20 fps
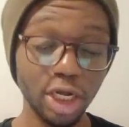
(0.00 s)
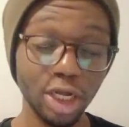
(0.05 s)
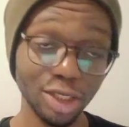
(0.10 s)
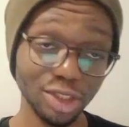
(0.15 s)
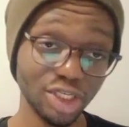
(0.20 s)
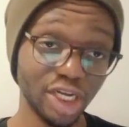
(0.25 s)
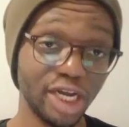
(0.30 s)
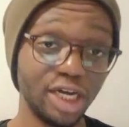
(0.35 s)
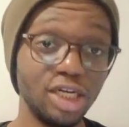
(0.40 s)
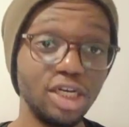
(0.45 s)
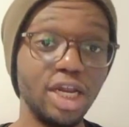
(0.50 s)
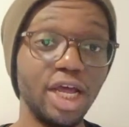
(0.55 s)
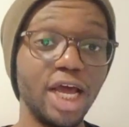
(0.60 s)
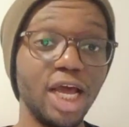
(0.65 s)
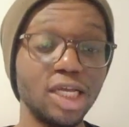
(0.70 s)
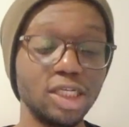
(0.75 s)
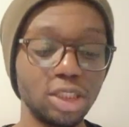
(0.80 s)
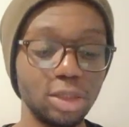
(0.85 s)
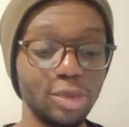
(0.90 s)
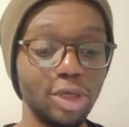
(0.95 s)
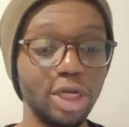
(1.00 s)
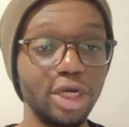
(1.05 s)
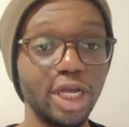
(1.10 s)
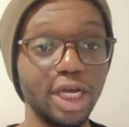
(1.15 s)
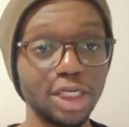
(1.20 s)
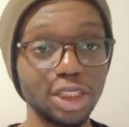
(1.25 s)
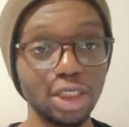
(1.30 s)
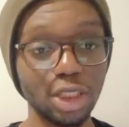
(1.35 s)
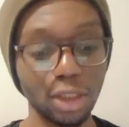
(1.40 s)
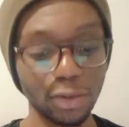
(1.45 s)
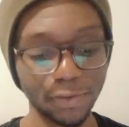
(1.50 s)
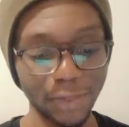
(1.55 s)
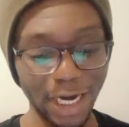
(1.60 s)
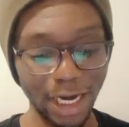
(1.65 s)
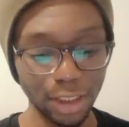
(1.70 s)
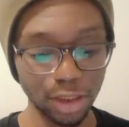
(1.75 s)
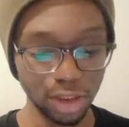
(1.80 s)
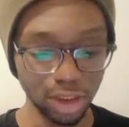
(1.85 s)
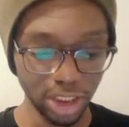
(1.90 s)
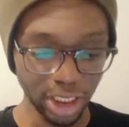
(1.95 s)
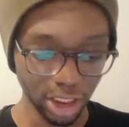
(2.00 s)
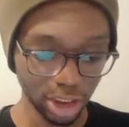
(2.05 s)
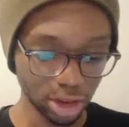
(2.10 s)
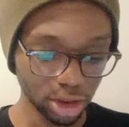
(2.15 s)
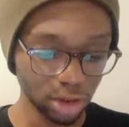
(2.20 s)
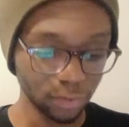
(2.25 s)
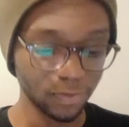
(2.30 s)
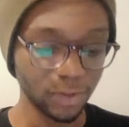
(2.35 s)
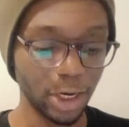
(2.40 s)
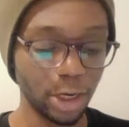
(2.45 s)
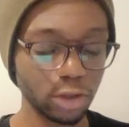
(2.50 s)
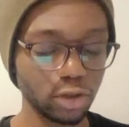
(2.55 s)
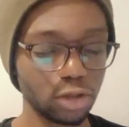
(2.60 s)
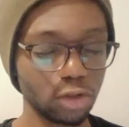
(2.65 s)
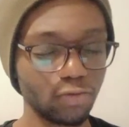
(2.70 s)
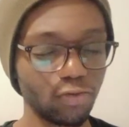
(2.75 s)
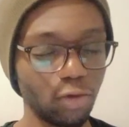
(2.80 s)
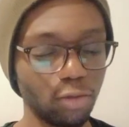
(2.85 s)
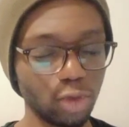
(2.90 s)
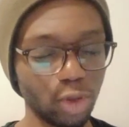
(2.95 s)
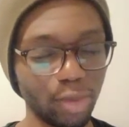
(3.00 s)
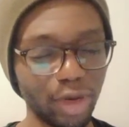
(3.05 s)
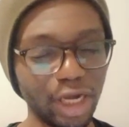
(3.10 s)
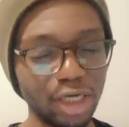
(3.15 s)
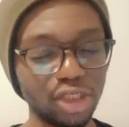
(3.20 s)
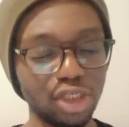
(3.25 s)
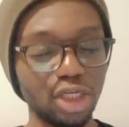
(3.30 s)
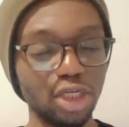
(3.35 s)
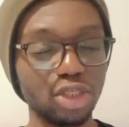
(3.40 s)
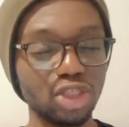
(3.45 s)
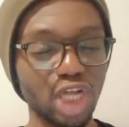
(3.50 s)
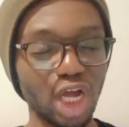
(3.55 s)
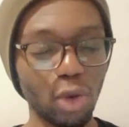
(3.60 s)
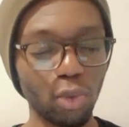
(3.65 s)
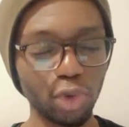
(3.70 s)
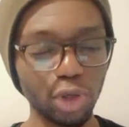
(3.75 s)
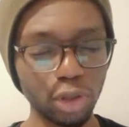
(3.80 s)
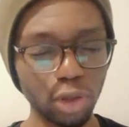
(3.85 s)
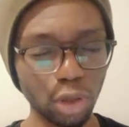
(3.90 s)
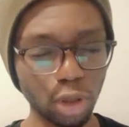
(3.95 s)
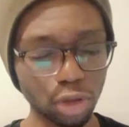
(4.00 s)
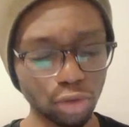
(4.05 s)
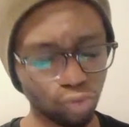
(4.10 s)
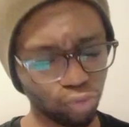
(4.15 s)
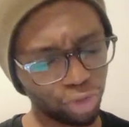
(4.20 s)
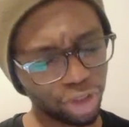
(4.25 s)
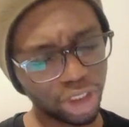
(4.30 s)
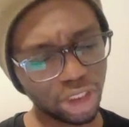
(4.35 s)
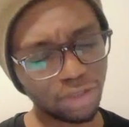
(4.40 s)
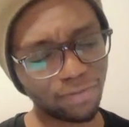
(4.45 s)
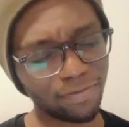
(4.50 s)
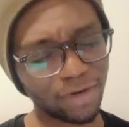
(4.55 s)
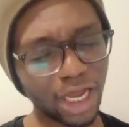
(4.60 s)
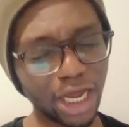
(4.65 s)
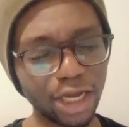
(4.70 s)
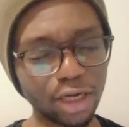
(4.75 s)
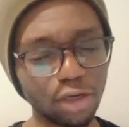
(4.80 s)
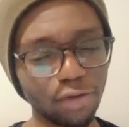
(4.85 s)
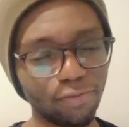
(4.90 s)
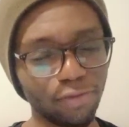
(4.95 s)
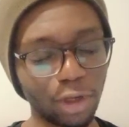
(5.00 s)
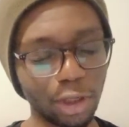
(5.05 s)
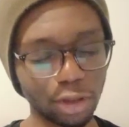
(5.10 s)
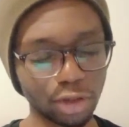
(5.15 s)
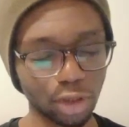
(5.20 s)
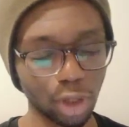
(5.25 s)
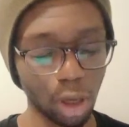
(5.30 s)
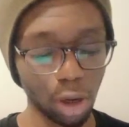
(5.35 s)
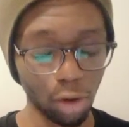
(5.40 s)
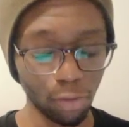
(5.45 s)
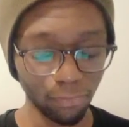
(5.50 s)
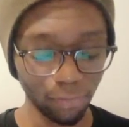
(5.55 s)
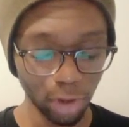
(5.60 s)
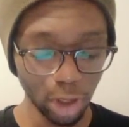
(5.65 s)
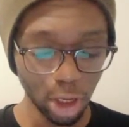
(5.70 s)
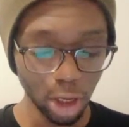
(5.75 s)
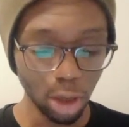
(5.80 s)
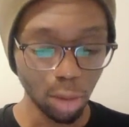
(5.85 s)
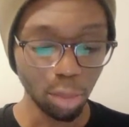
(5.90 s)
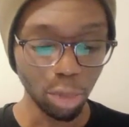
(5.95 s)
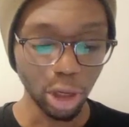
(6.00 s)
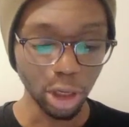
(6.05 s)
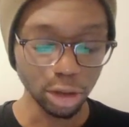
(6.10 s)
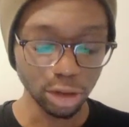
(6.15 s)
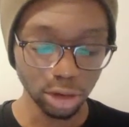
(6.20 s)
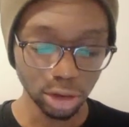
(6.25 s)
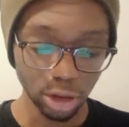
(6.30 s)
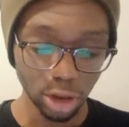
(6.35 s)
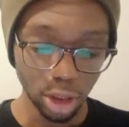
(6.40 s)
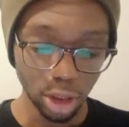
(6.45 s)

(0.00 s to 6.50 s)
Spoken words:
Sadly, there has to be a negative, and the negative that I took from the match is that we looked really flat in the first half, but